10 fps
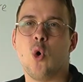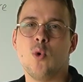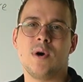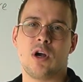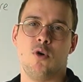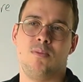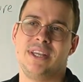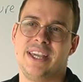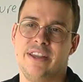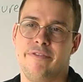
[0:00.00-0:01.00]

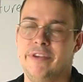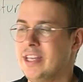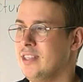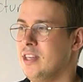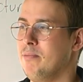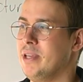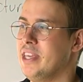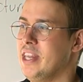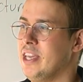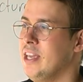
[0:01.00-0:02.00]
overcomplicate things in the
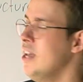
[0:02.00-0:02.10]
beginning.